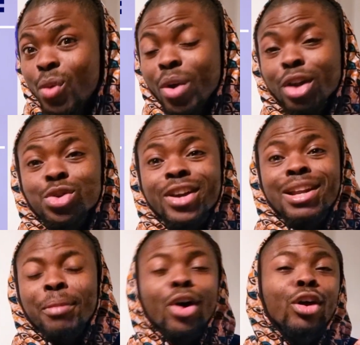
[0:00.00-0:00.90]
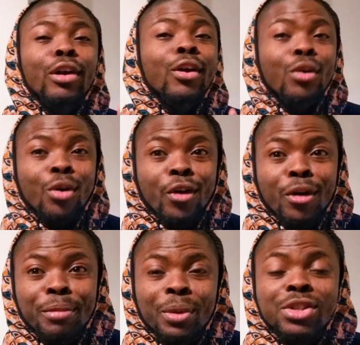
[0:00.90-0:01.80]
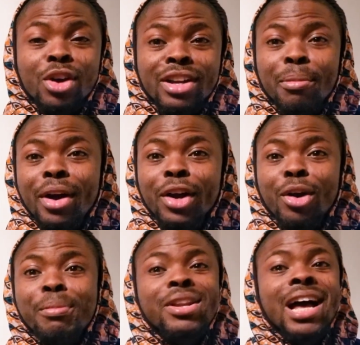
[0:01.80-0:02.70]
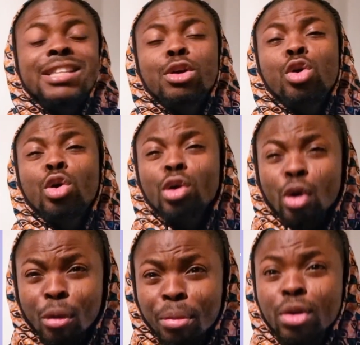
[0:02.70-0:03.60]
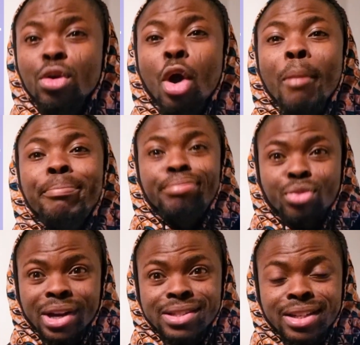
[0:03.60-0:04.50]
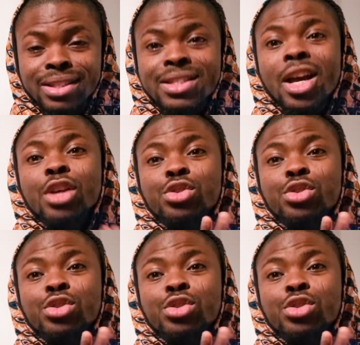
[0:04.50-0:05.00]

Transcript: We're not talking about a local company, we're talking about a company that has global presence.